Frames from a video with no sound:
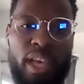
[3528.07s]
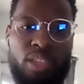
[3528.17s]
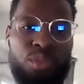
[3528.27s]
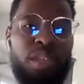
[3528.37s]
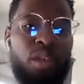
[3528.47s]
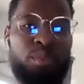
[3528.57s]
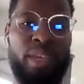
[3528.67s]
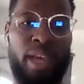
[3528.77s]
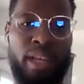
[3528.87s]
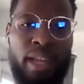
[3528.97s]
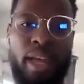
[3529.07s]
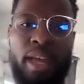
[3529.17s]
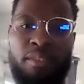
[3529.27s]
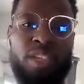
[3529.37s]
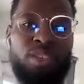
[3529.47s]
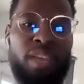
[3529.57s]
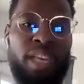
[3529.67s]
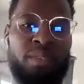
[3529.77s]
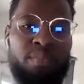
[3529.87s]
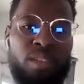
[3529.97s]
country, that will be Canada, and eventually
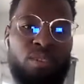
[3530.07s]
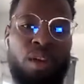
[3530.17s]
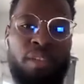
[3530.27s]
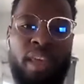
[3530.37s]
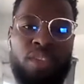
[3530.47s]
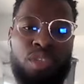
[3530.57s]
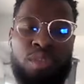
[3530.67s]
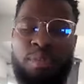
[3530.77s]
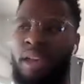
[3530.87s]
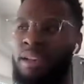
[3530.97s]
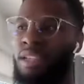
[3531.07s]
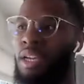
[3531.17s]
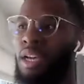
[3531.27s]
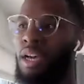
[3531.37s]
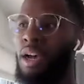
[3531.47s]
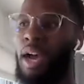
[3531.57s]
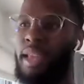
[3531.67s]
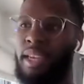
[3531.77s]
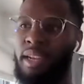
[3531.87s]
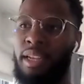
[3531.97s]
expand to other countries, because
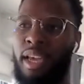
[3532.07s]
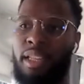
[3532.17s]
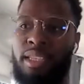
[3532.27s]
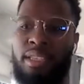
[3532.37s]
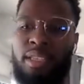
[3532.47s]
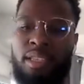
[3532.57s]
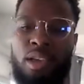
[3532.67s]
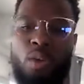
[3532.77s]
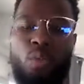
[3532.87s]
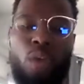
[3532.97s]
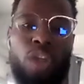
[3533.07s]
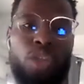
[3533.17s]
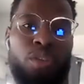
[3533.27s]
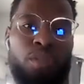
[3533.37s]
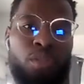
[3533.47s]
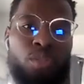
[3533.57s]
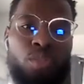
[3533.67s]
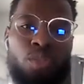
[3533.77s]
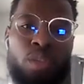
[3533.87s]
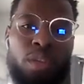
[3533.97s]
at the end of the day, this is one
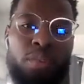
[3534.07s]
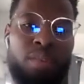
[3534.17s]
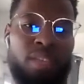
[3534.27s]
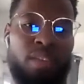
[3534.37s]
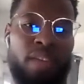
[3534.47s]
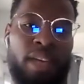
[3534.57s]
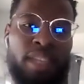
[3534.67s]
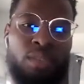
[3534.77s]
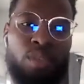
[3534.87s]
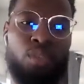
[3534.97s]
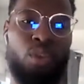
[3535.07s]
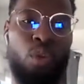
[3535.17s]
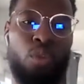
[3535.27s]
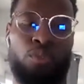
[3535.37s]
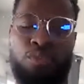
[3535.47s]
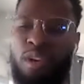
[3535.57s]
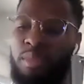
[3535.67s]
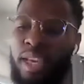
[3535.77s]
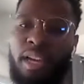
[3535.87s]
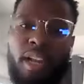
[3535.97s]
universal piece of ID. When you go
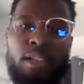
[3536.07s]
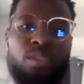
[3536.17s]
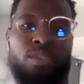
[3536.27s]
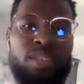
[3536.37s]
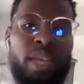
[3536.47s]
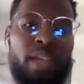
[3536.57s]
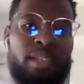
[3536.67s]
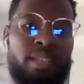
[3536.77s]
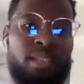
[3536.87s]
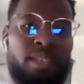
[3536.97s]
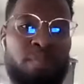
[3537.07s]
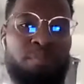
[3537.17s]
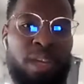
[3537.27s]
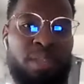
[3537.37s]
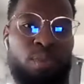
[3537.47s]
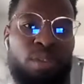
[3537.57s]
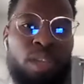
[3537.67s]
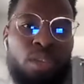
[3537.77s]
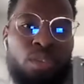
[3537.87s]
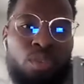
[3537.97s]
from Canada to the States, this is the same passport
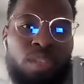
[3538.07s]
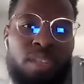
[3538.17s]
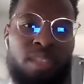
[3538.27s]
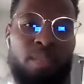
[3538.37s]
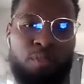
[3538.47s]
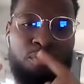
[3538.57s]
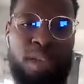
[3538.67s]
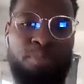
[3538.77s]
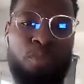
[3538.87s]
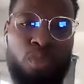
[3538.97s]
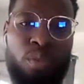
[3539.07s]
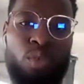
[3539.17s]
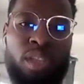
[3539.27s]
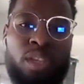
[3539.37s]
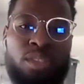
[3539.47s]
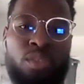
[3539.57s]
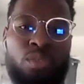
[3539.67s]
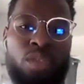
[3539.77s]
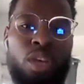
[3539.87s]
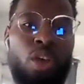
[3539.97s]
that you use and same passport framework that's
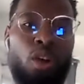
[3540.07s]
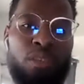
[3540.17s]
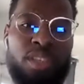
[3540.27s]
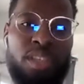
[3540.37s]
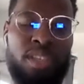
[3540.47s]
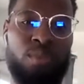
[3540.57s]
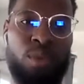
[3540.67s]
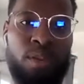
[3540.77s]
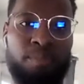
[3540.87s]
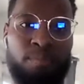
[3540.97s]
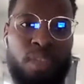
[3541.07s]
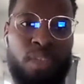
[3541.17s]
used overseas as well.